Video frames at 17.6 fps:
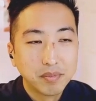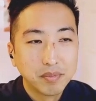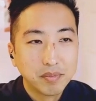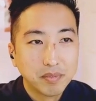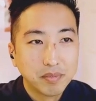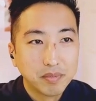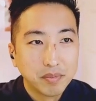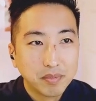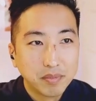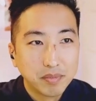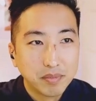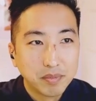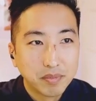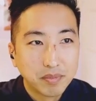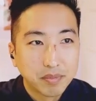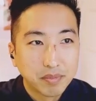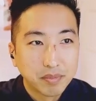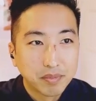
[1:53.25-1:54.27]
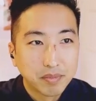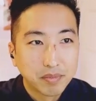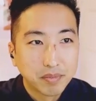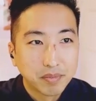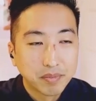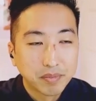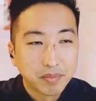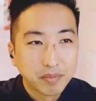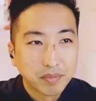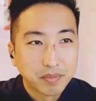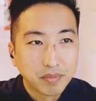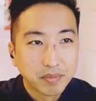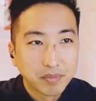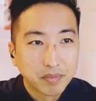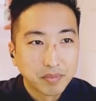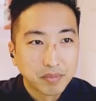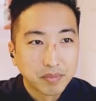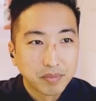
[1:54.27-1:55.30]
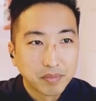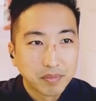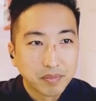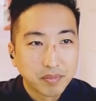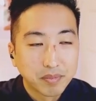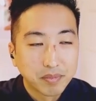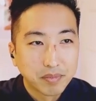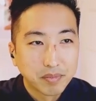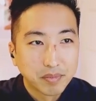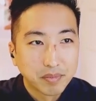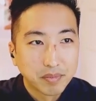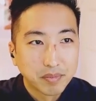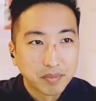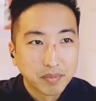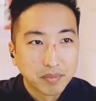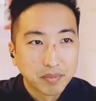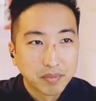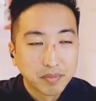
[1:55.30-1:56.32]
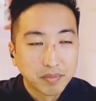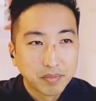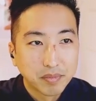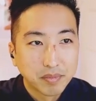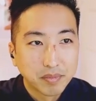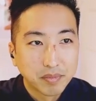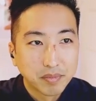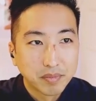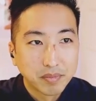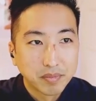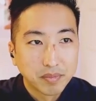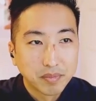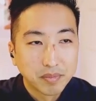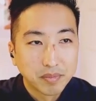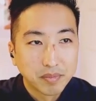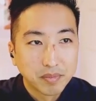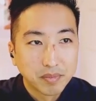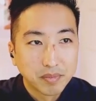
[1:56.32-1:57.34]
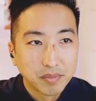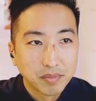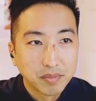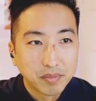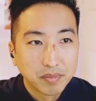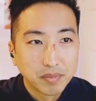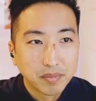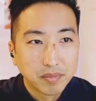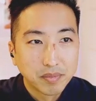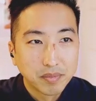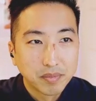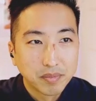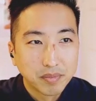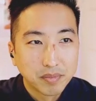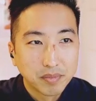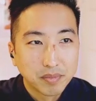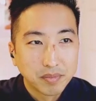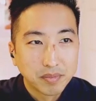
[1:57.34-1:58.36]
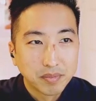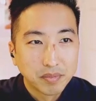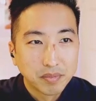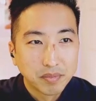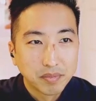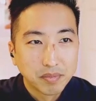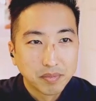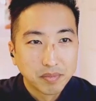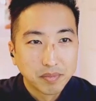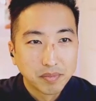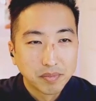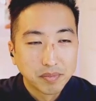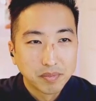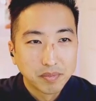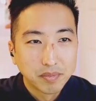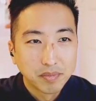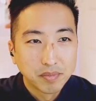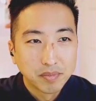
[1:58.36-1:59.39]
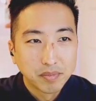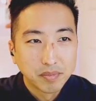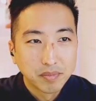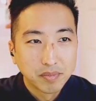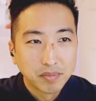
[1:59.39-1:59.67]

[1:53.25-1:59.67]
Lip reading: No words are spoken by the person on screen.